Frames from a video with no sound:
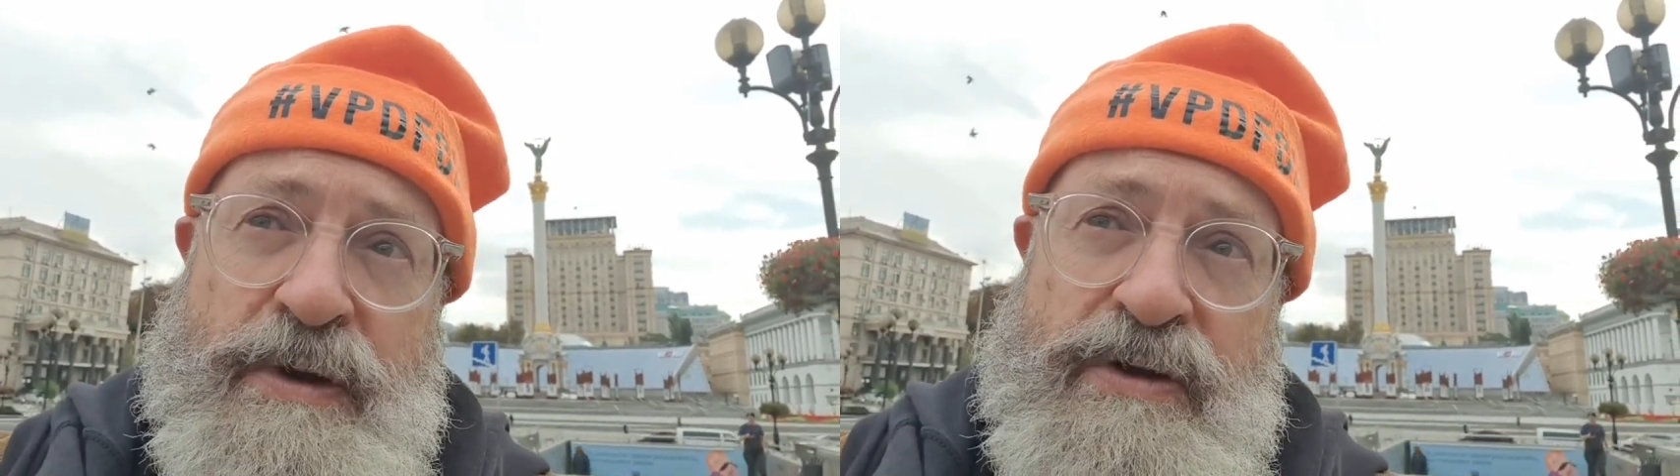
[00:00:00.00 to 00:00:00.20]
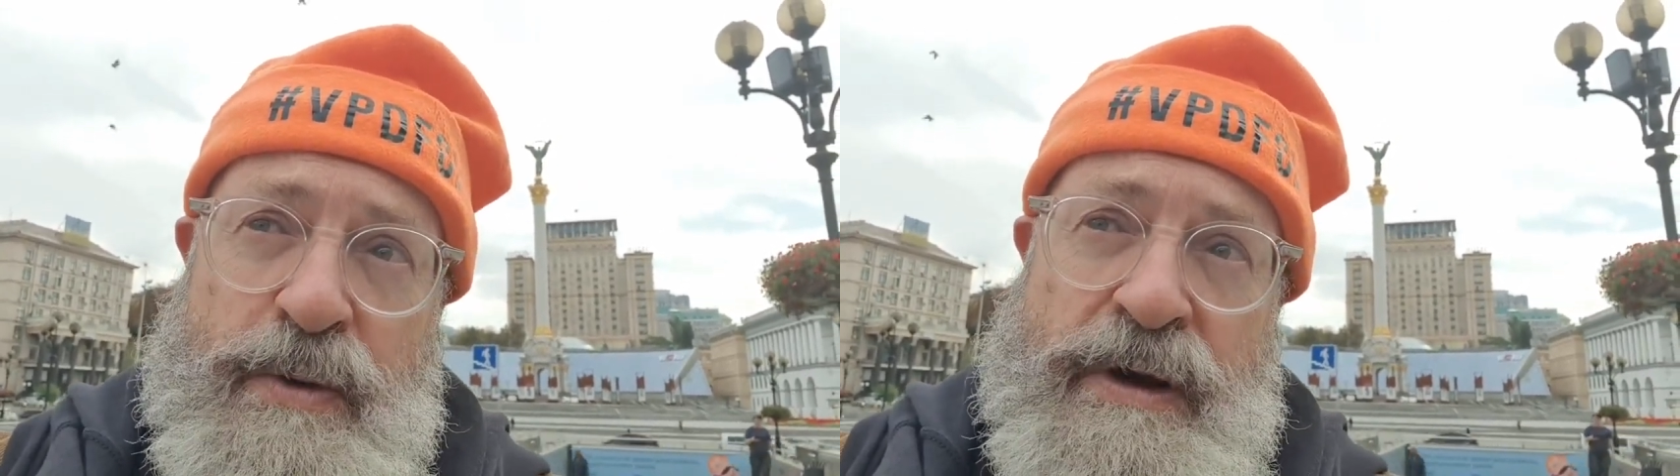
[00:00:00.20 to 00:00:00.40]

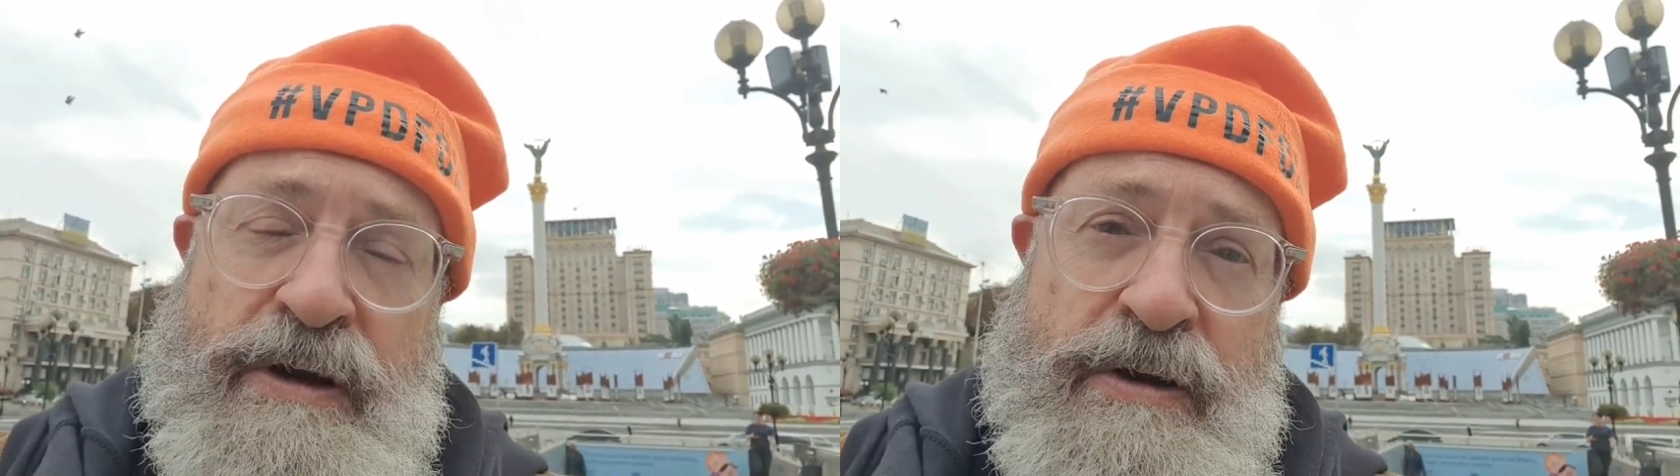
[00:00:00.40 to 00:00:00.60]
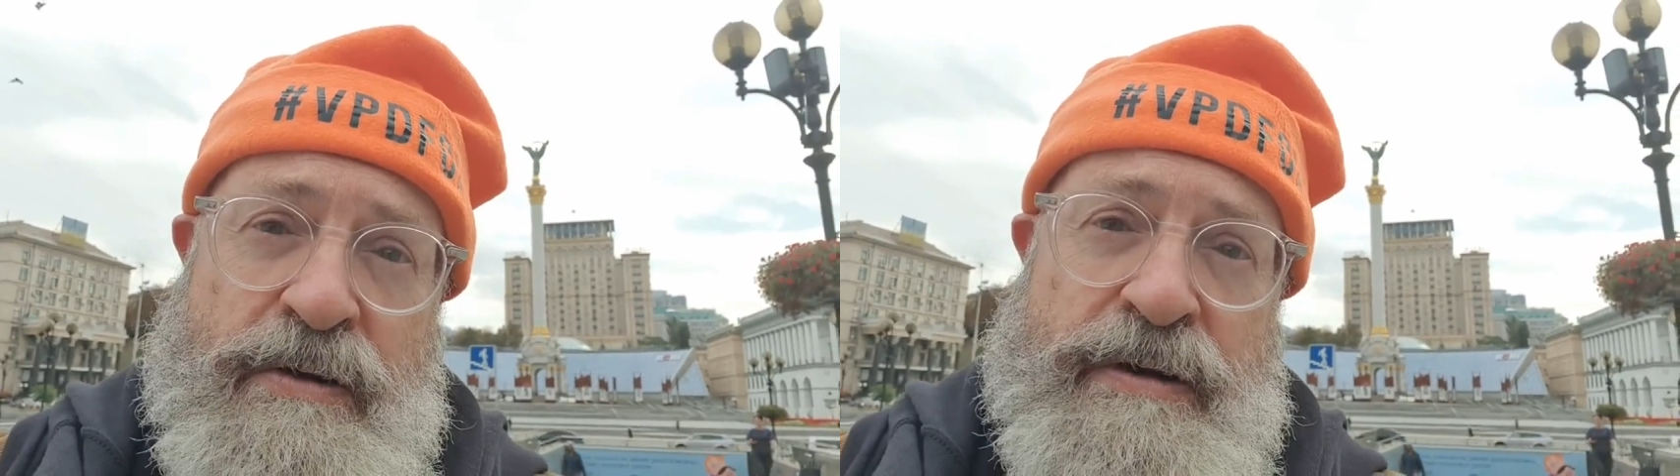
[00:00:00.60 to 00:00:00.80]

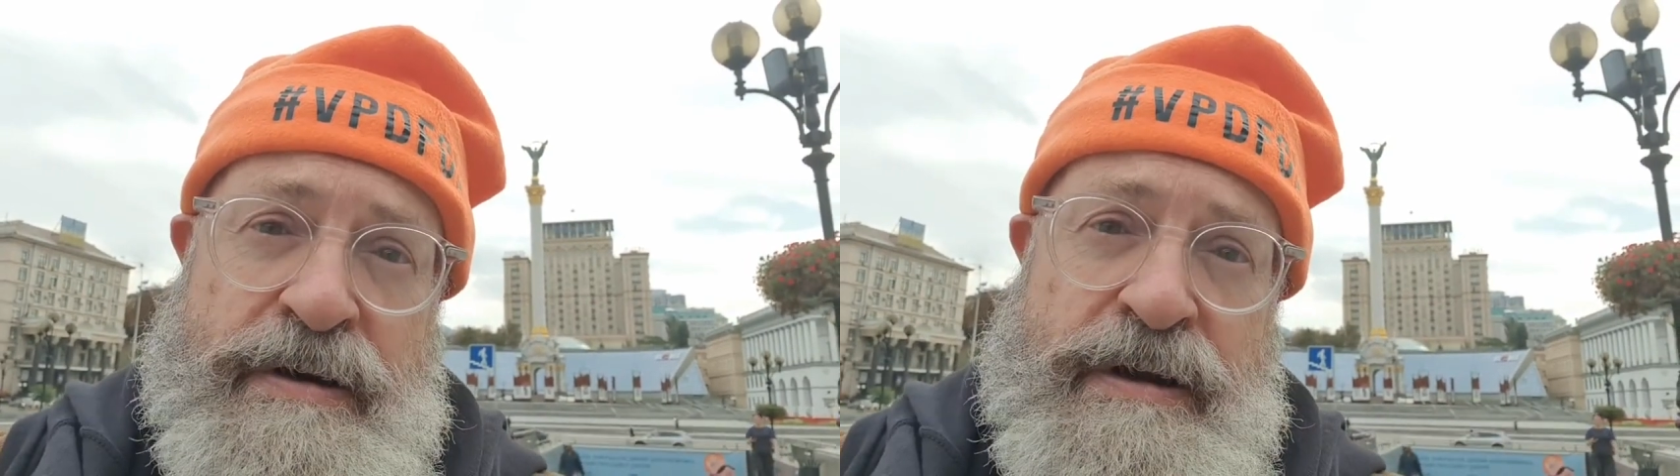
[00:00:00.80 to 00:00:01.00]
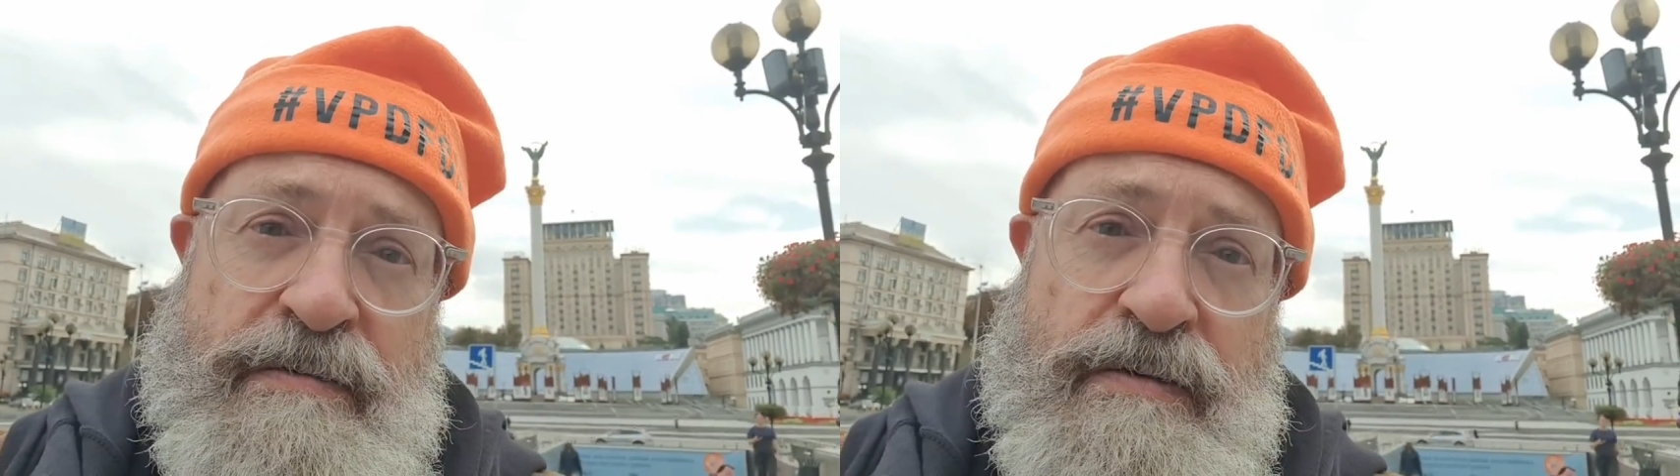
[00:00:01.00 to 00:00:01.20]
between good
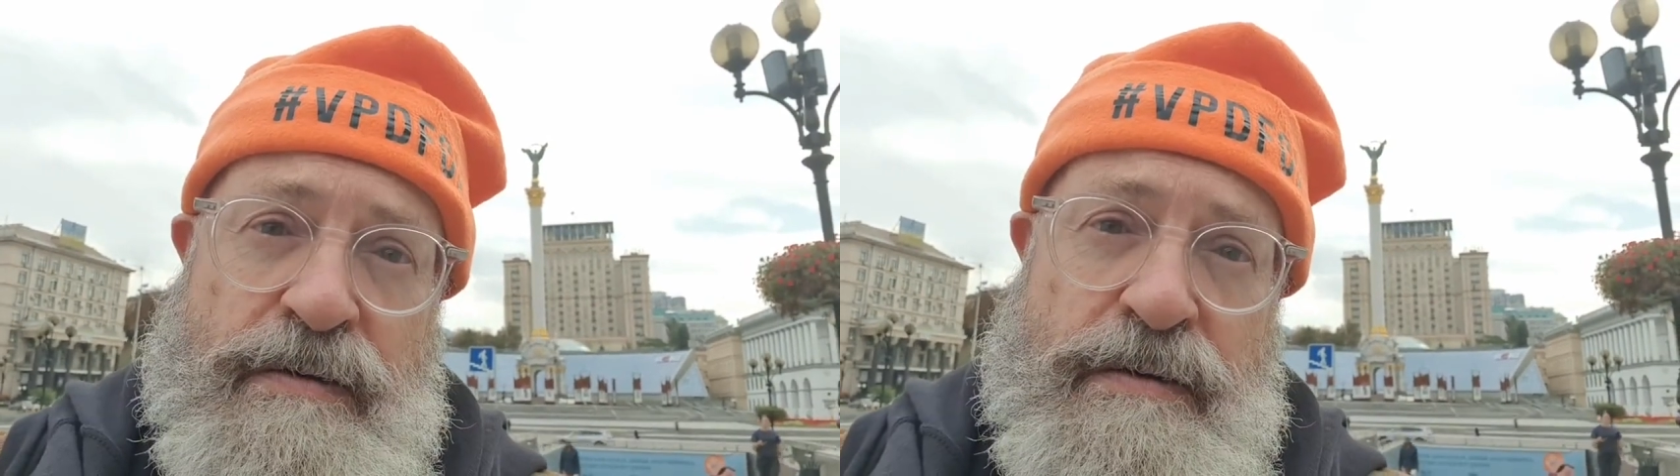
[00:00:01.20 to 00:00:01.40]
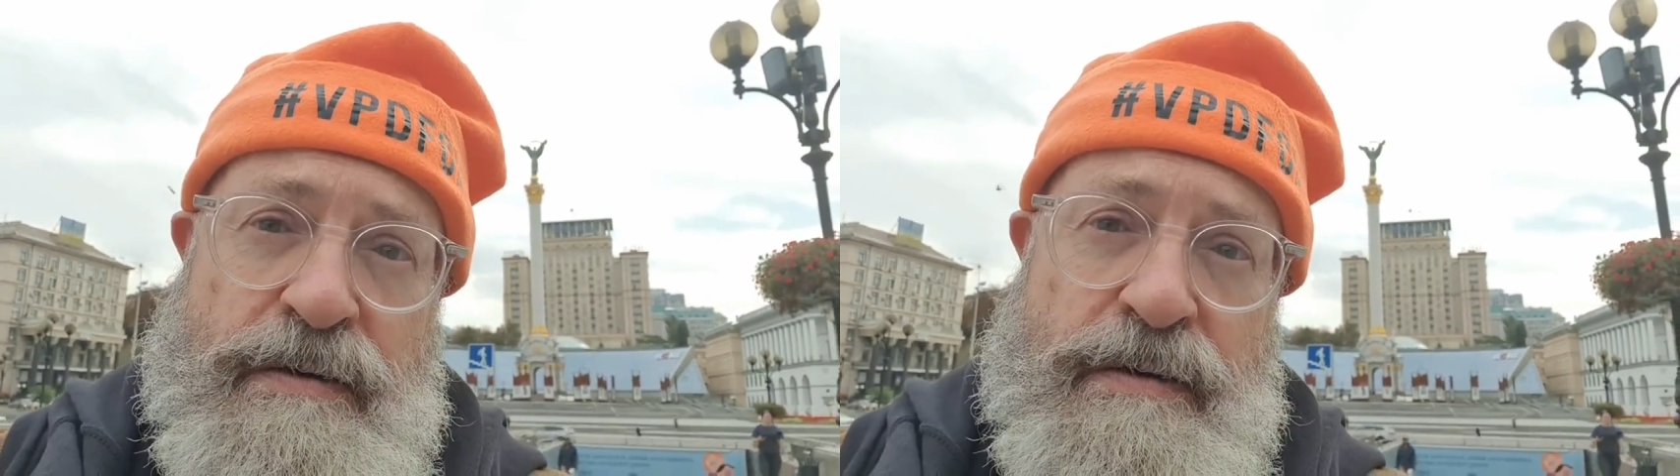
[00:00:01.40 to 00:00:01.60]
and
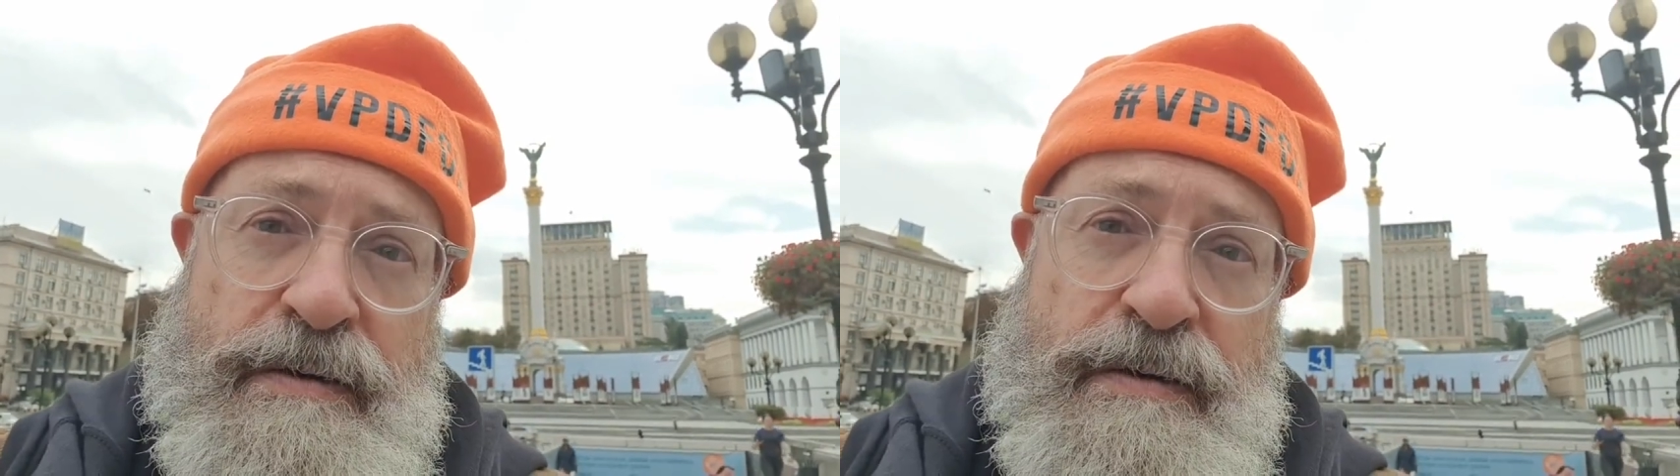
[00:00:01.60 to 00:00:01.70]
evil.